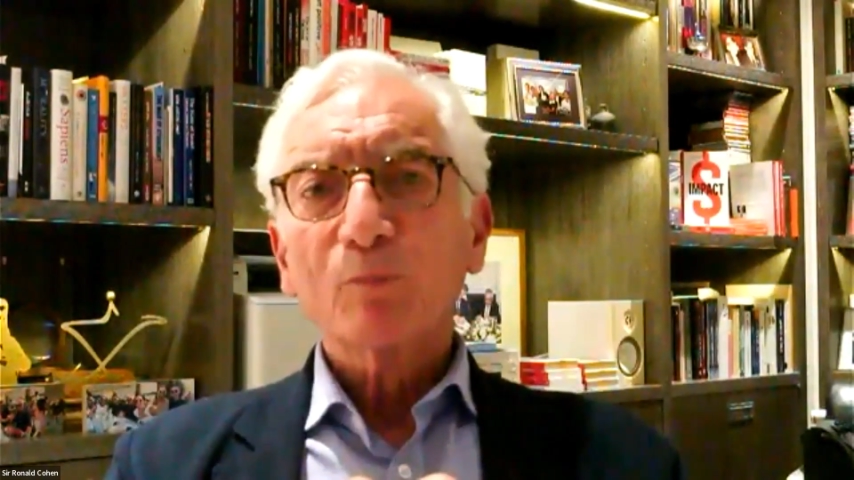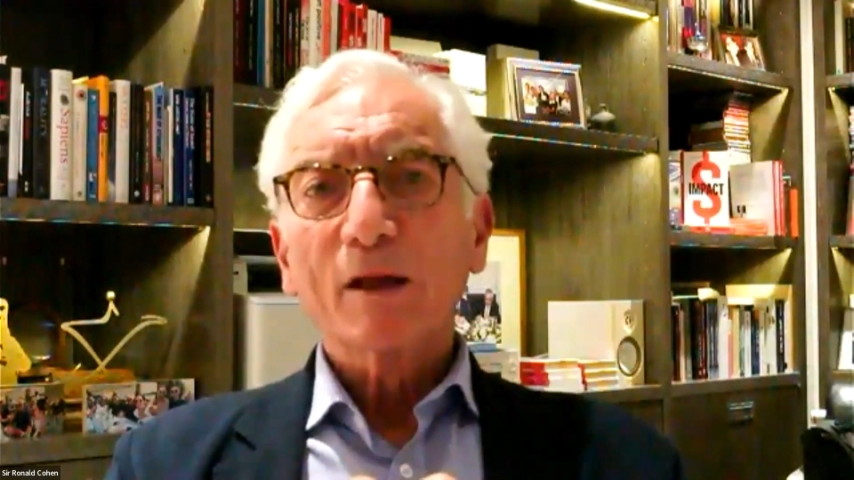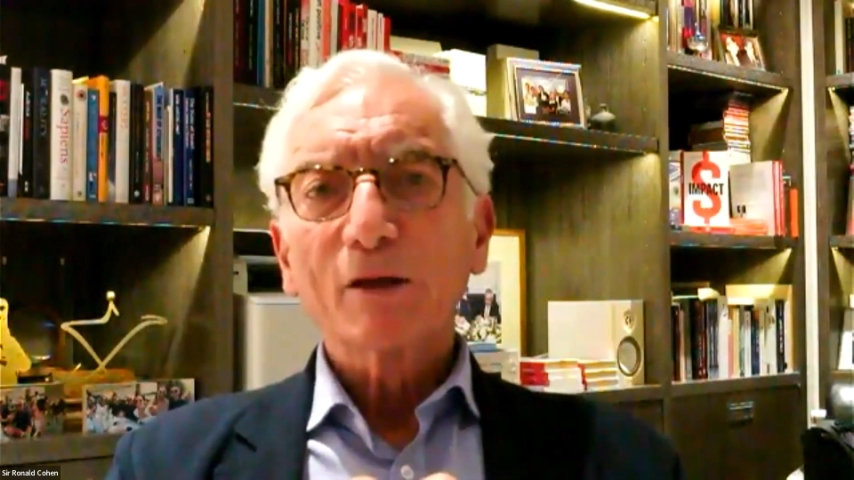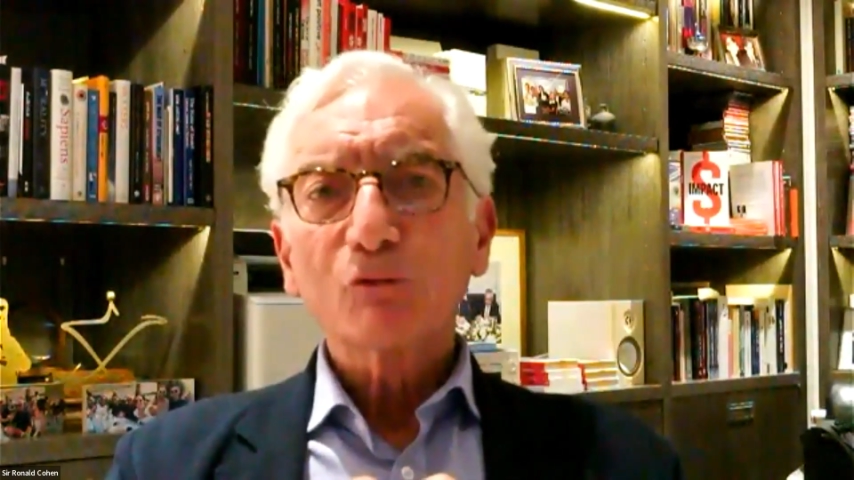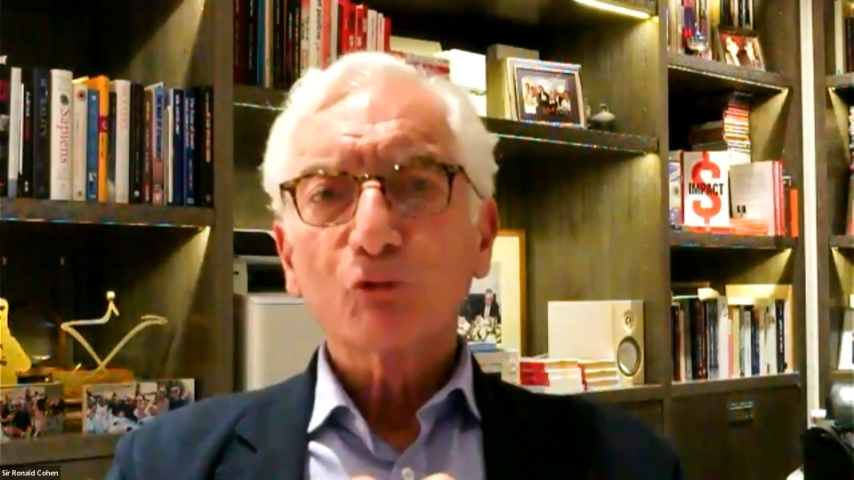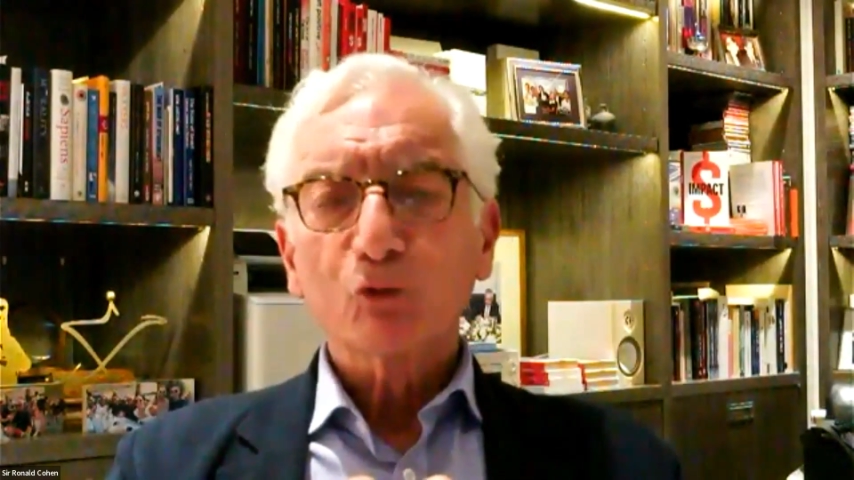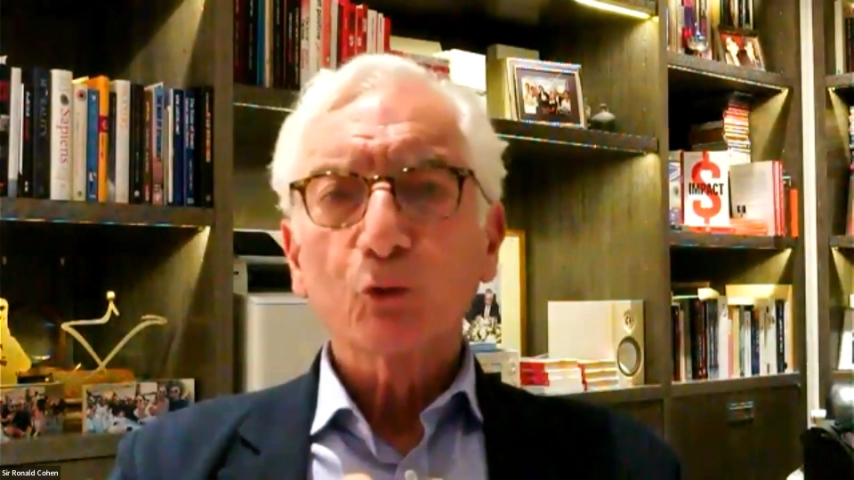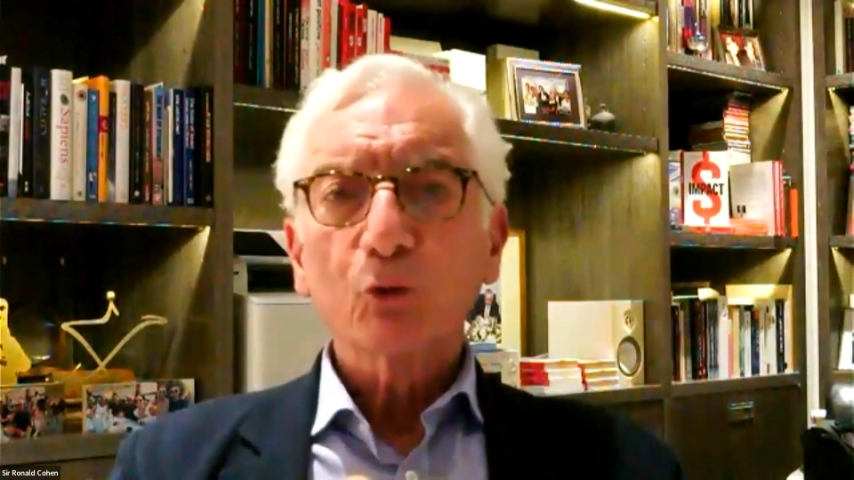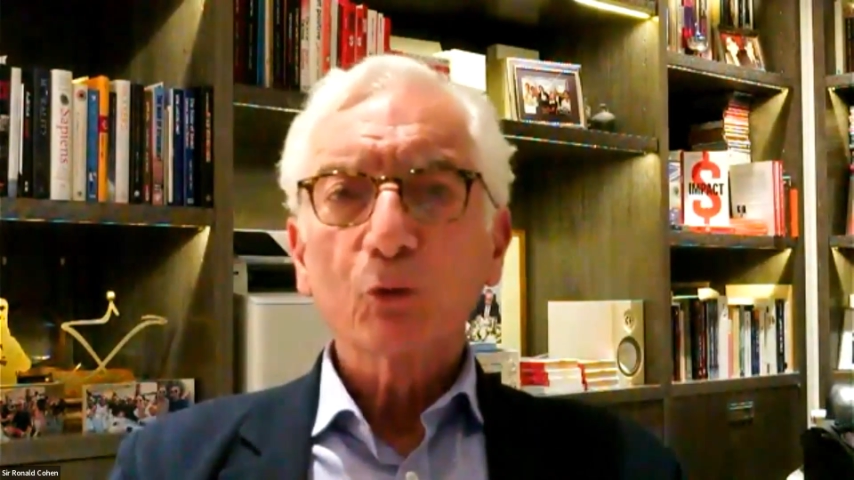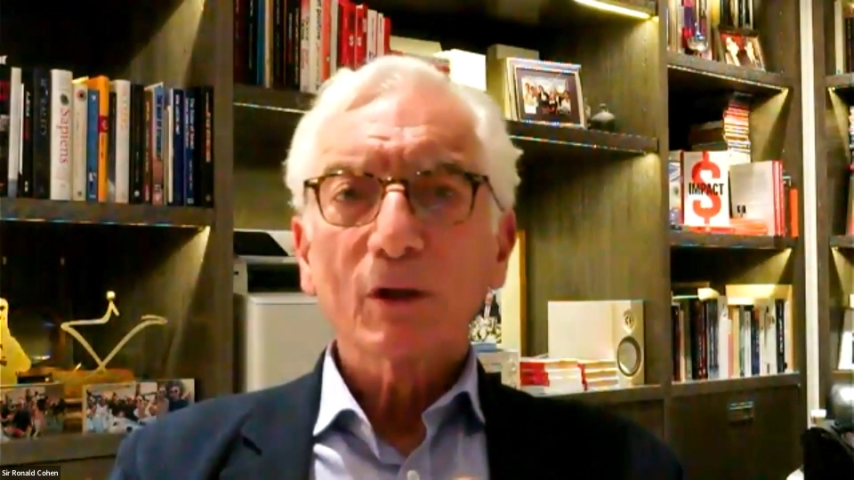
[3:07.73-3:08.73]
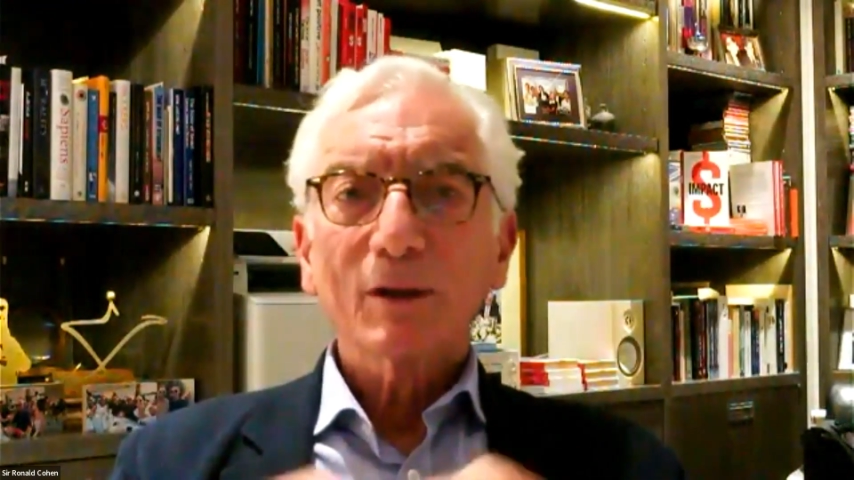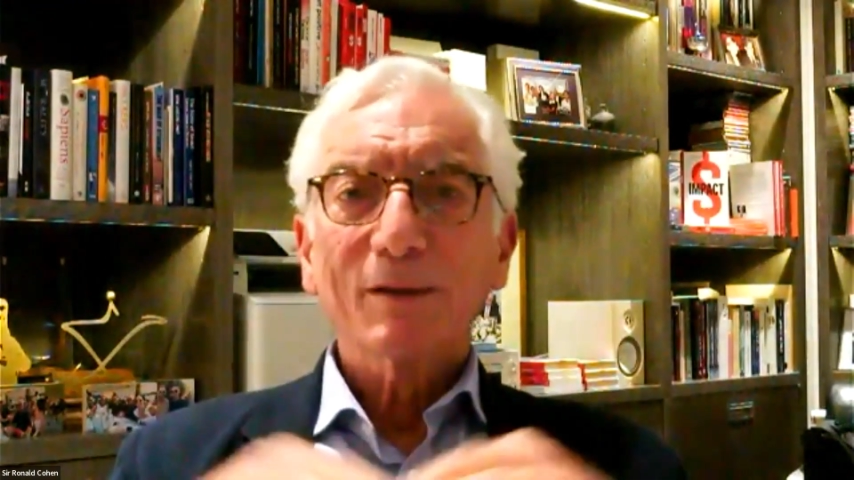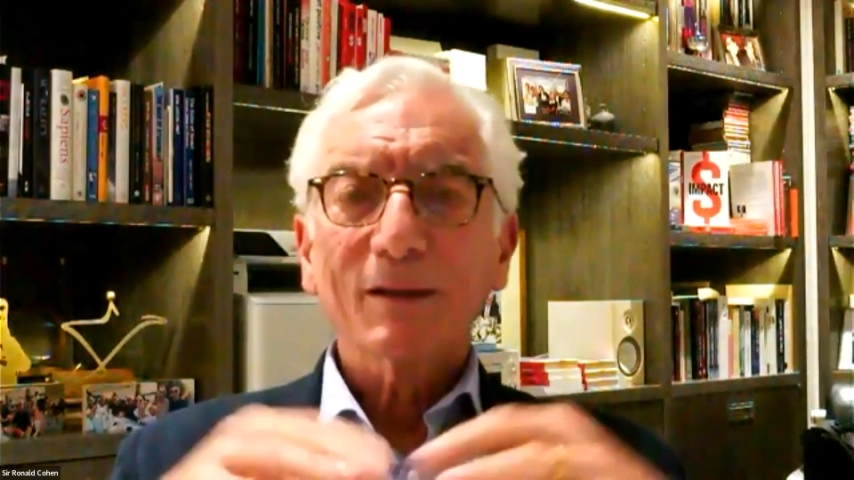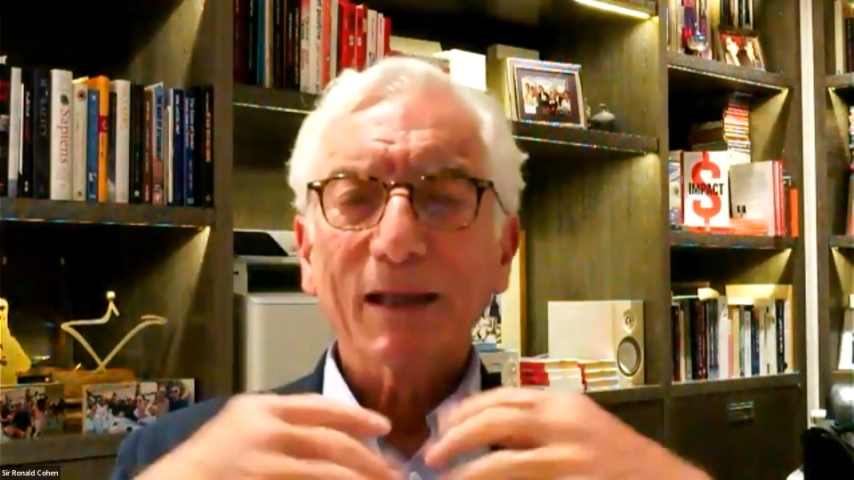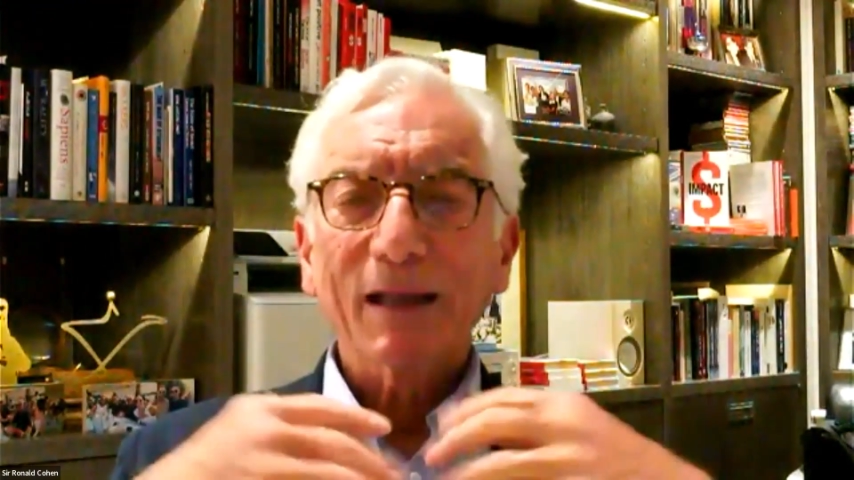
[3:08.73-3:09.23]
into the